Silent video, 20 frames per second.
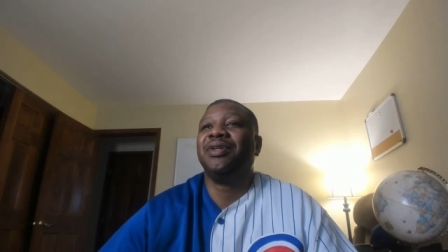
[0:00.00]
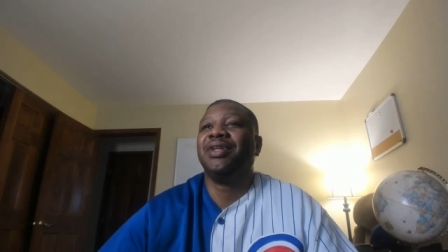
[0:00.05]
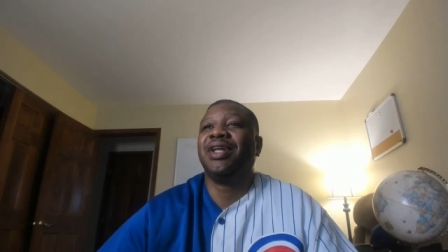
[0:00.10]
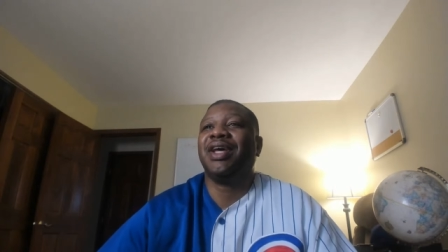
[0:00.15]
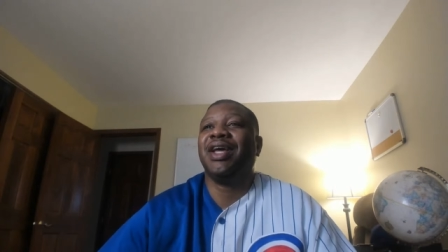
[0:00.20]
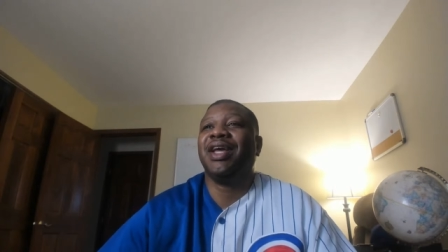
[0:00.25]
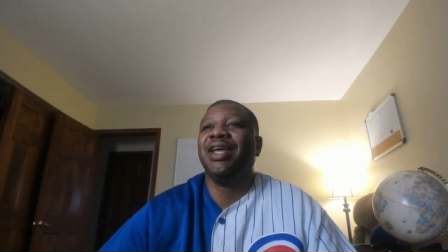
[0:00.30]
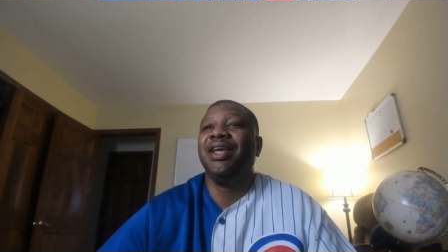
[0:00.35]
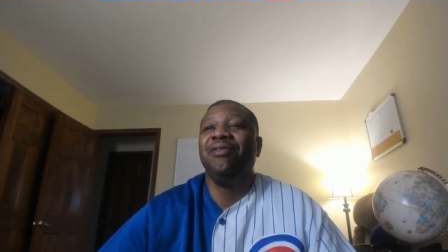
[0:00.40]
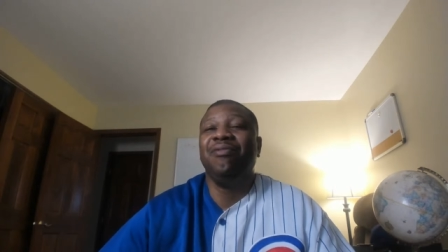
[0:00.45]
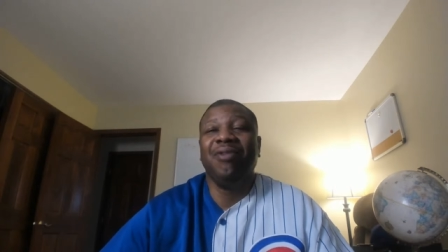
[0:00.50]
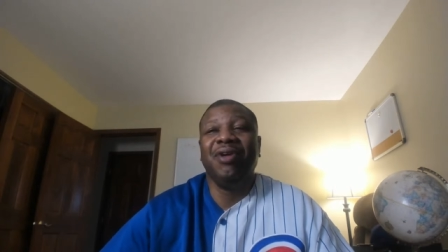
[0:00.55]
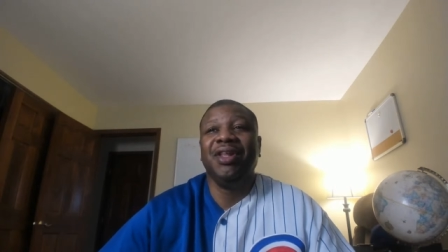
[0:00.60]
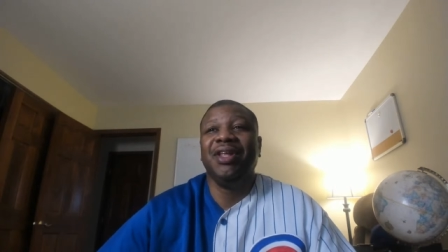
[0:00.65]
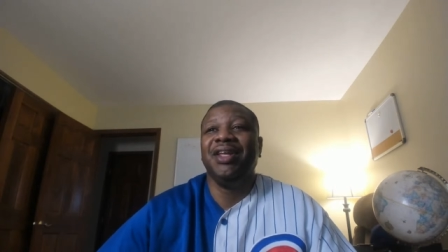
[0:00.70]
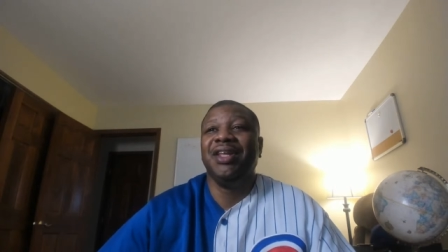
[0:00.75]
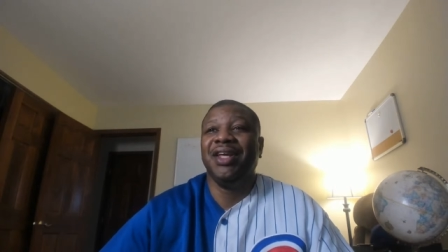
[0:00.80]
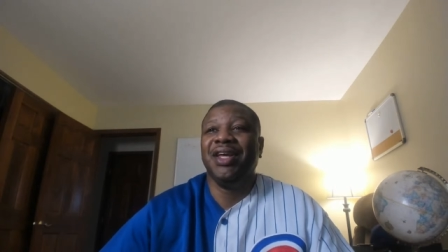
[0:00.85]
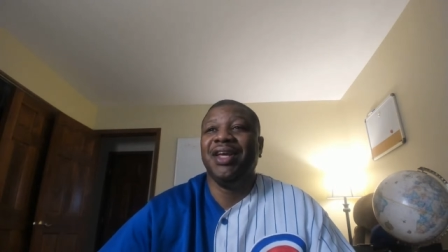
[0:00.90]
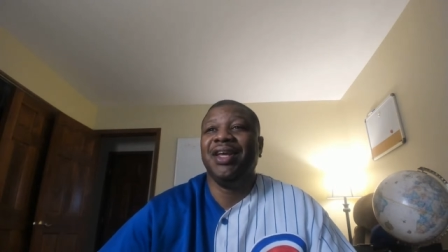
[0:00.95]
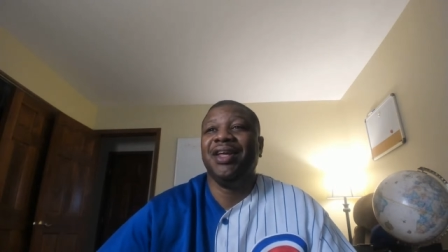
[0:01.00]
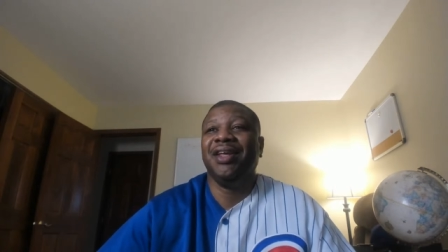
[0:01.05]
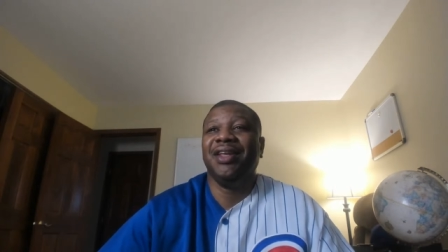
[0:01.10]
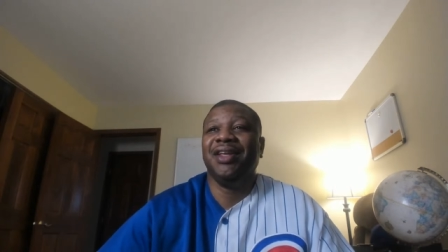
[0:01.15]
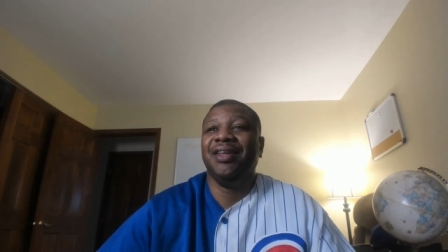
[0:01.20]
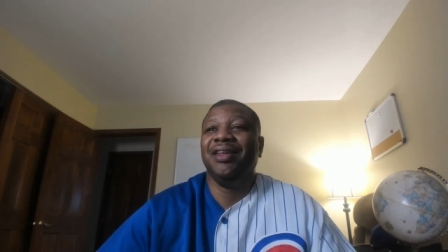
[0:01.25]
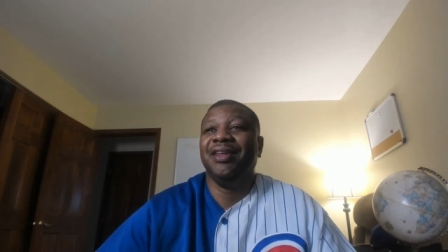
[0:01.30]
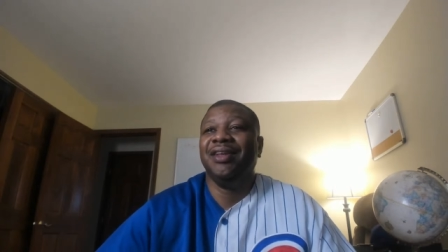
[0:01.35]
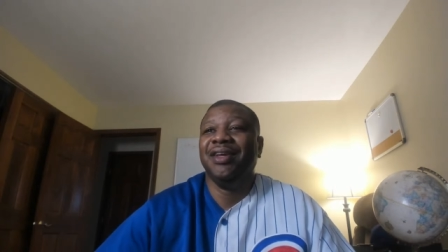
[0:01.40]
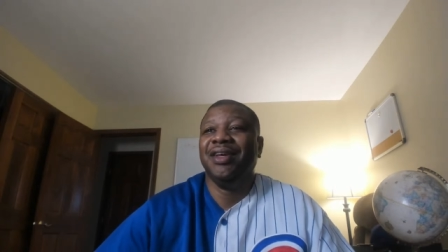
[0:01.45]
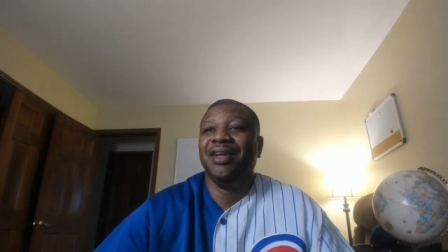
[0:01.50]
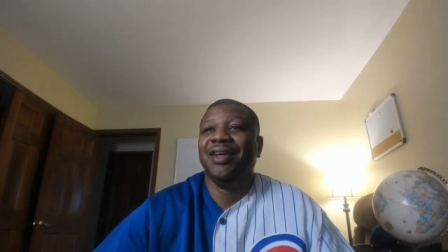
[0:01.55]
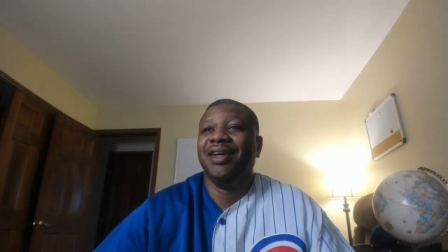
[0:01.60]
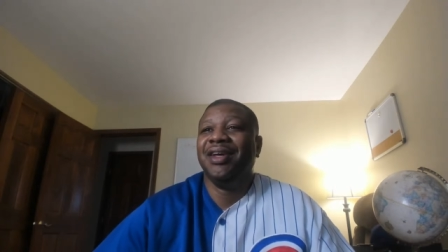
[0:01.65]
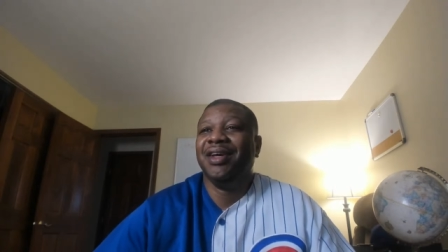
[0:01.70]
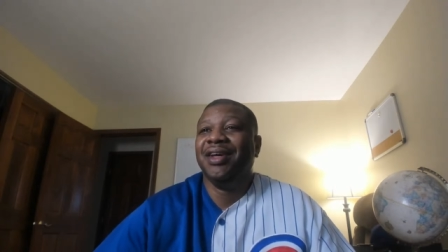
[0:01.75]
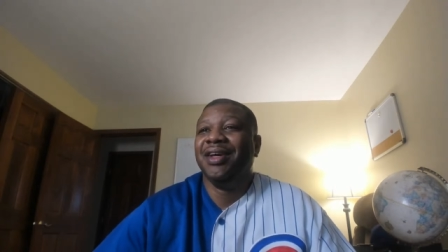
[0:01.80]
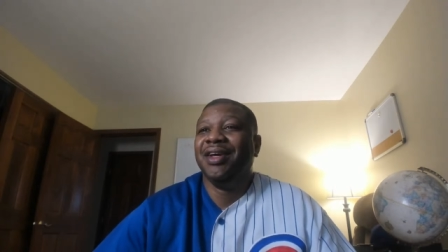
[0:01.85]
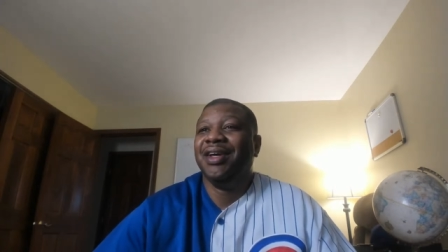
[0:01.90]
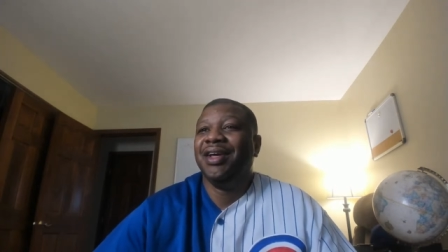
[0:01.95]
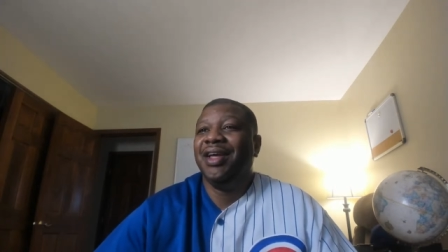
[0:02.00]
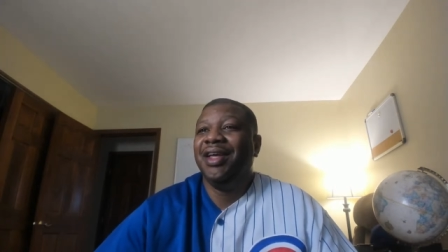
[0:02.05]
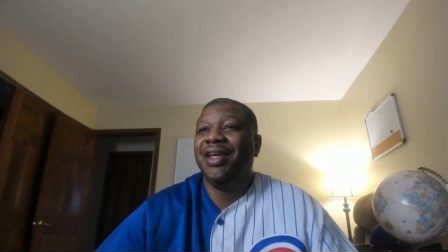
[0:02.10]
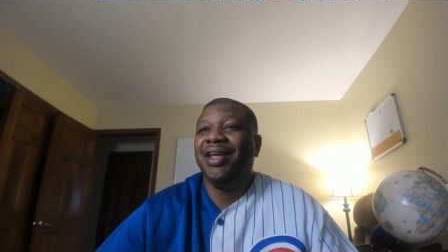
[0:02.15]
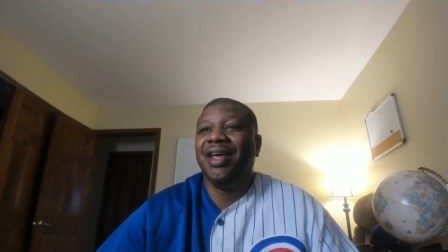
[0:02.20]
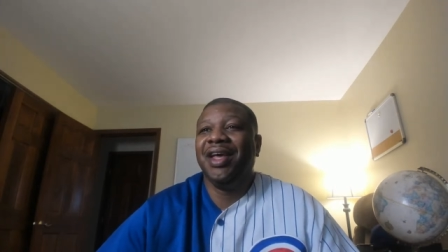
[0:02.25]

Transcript: Like, he really did he